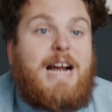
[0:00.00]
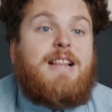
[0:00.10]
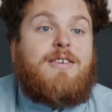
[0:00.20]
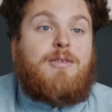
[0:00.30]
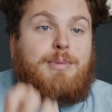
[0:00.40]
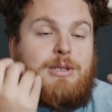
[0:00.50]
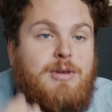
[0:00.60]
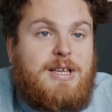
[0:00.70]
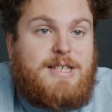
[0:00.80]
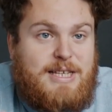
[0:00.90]
Number
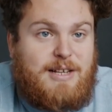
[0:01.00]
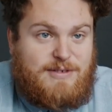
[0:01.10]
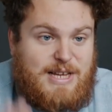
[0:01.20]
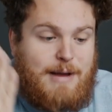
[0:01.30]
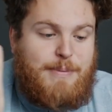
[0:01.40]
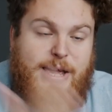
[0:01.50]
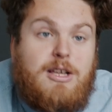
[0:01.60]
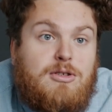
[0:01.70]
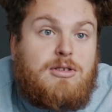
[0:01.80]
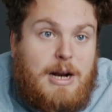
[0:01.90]
8.
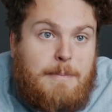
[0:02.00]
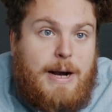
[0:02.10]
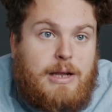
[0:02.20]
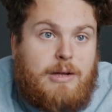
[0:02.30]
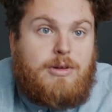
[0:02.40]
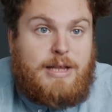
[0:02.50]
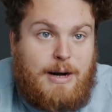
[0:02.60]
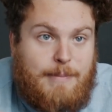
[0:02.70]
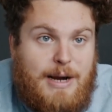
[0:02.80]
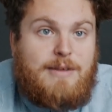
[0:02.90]
Cultivates resilience.
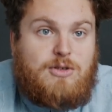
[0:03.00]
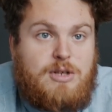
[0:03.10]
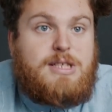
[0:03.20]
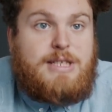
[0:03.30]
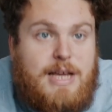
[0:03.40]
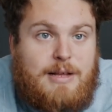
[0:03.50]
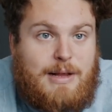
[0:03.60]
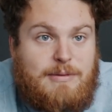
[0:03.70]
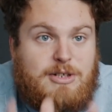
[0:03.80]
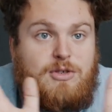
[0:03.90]
Keeping your word
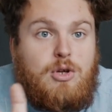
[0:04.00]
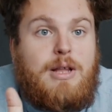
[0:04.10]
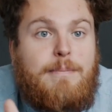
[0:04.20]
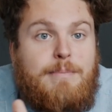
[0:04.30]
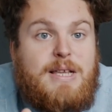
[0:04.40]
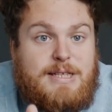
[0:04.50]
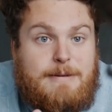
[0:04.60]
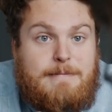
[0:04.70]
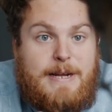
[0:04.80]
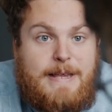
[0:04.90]
cultivates
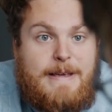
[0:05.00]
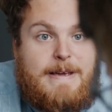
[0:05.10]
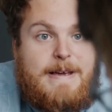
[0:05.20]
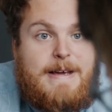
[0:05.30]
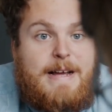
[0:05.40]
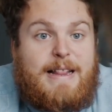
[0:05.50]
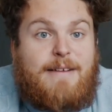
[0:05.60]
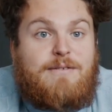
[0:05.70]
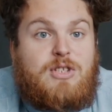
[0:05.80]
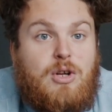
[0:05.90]
resilience by teaching you to
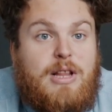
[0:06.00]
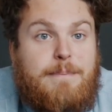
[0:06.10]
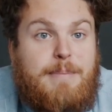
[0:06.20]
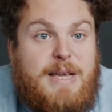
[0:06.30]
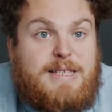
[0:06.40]
persevere through